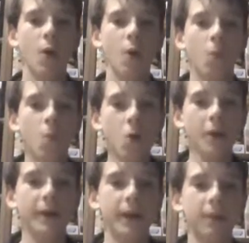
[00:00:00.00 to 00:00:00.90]
What
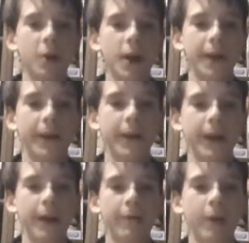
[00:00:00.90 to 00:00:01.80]
is up guys, it's
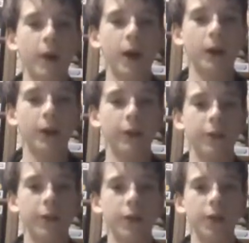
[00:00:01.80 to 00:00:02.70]
AFL Card Collector
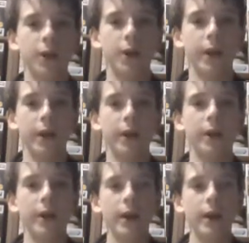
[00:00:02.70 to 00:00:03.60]
39 here,
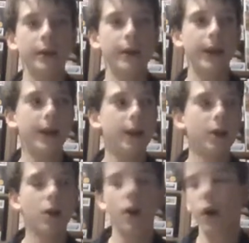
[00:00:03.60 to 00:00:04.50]
and today
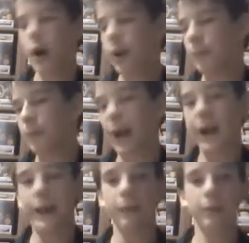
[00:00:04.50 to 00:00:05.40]
I am back
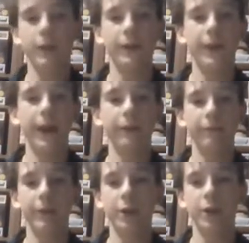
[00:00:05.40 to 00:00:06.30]
here with a second
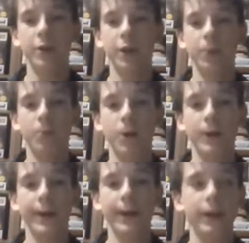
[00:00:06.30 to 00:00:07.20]
video in one
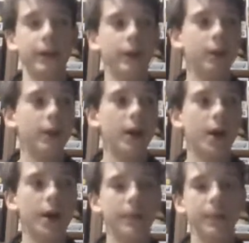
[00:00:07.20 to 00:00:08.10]
day.
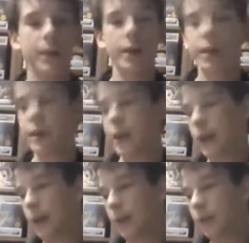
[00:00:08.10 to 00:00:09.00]
Um,
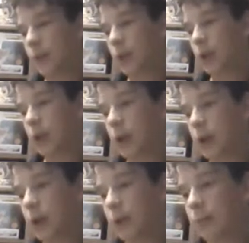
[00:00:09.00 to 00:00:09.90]
yeah, pretty
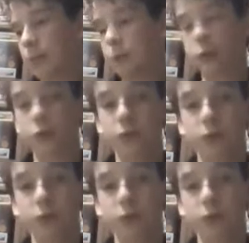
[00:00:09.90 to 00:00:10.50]
um, good.